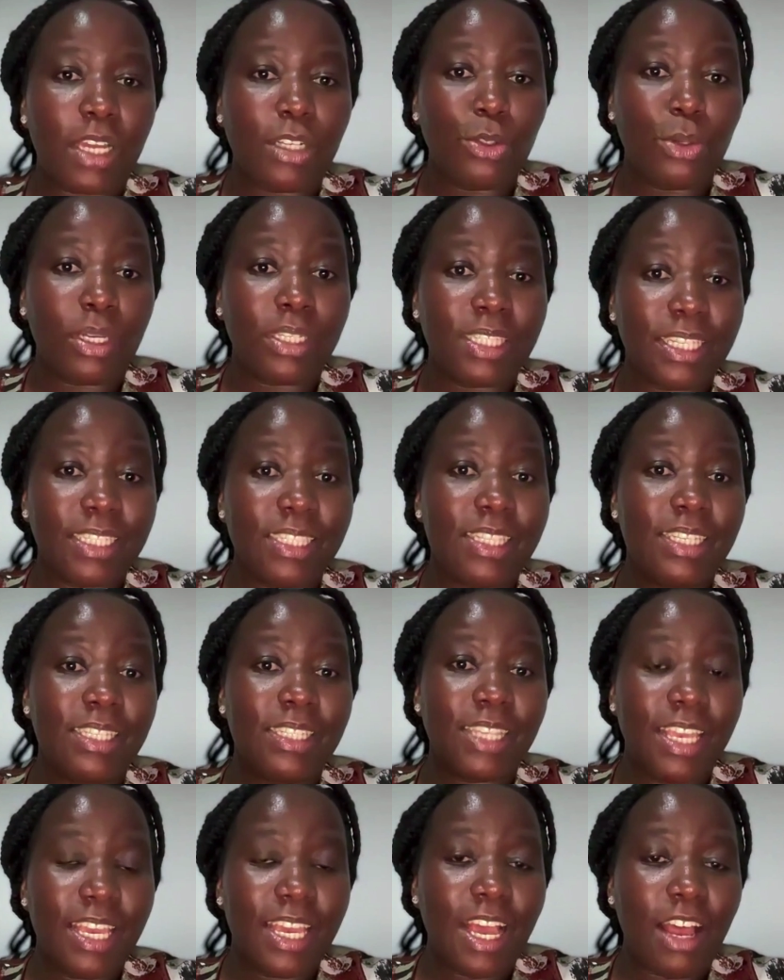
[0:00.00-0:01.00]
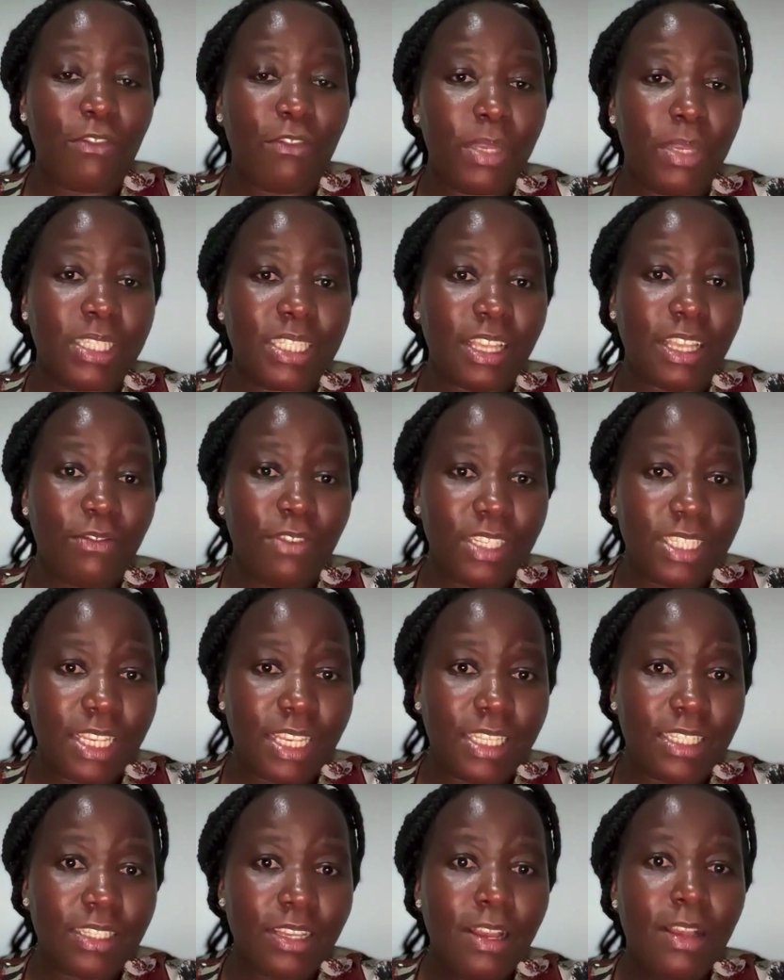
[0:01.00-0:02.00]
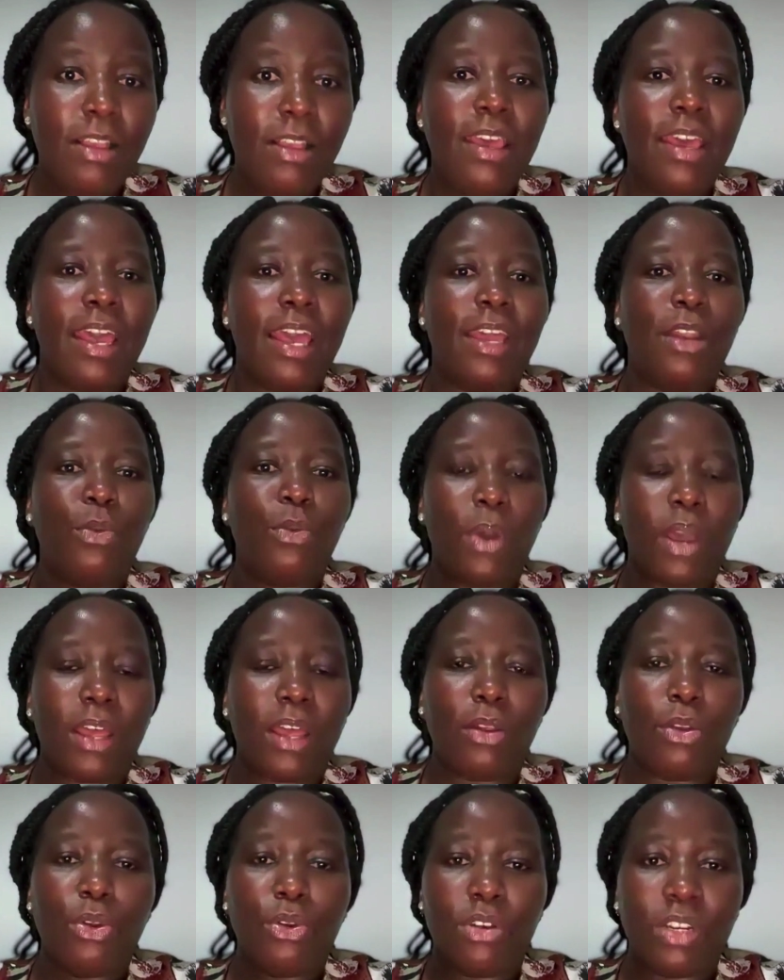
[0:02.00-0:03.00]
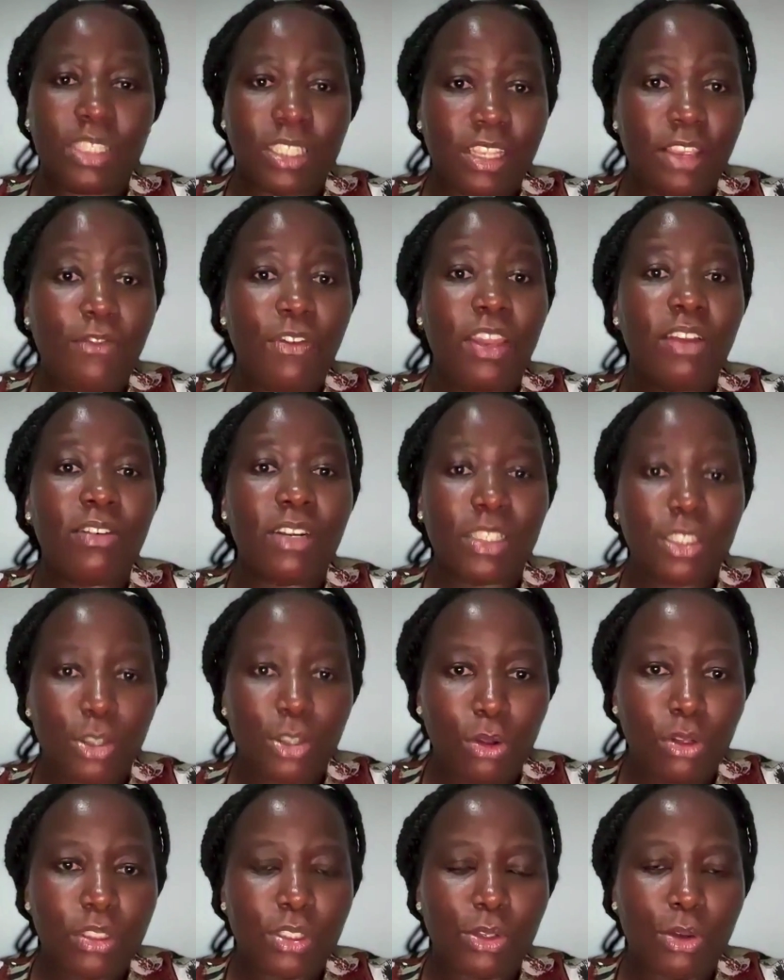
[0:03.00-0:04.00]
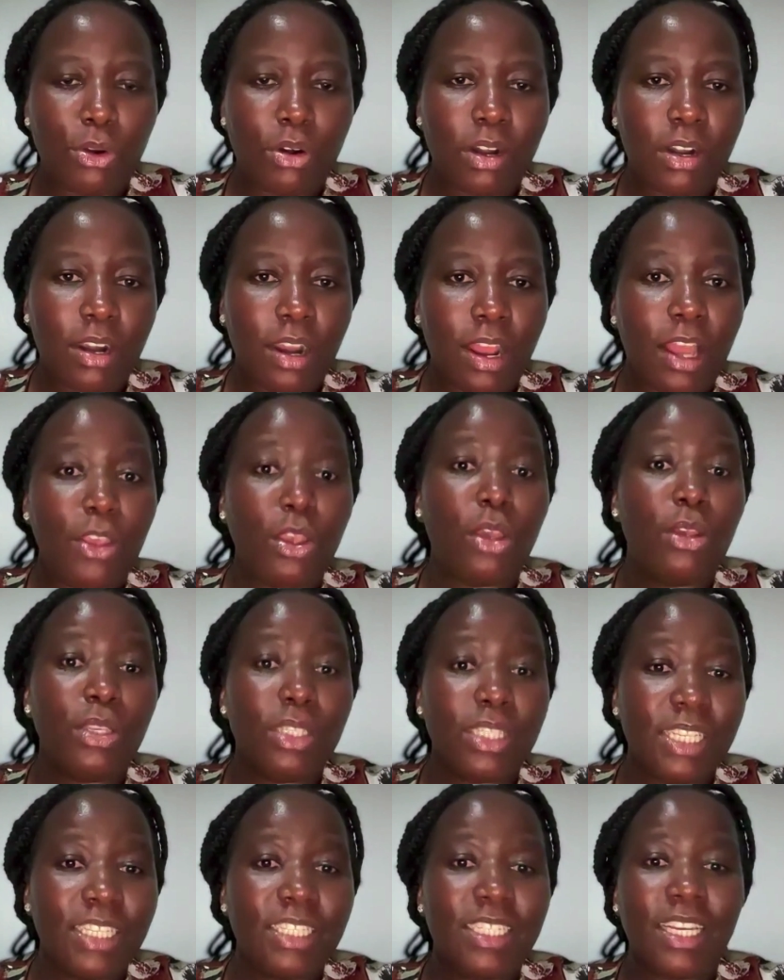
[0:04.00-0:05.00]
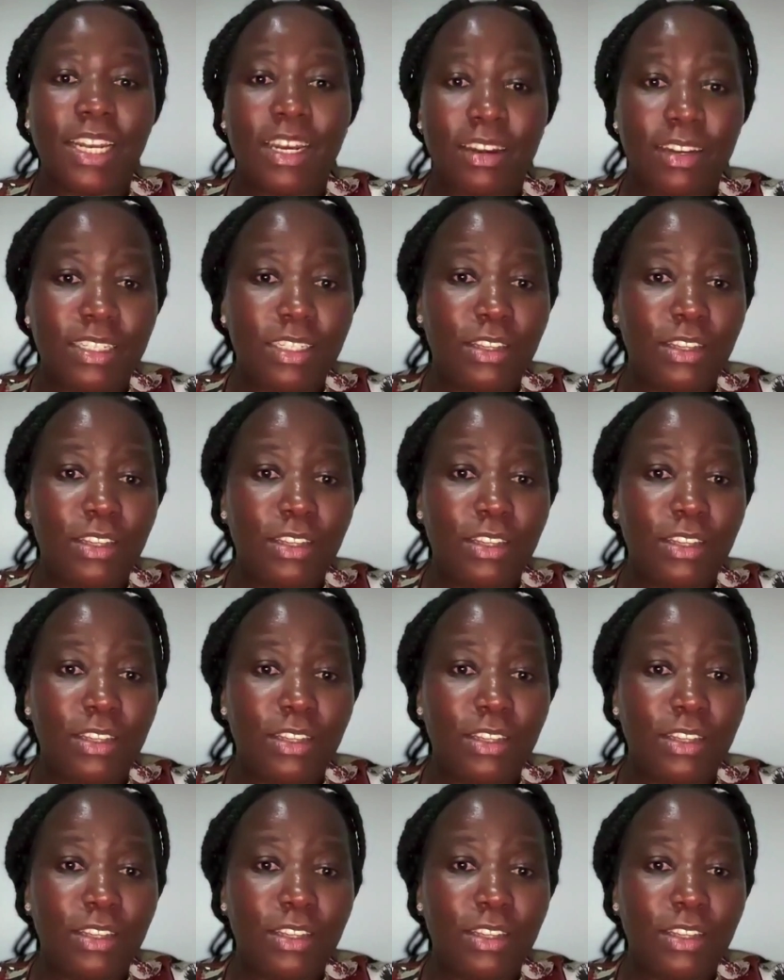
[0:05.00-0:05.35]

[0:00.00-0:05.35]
access these e-government services and where you're receiving results or you're using generative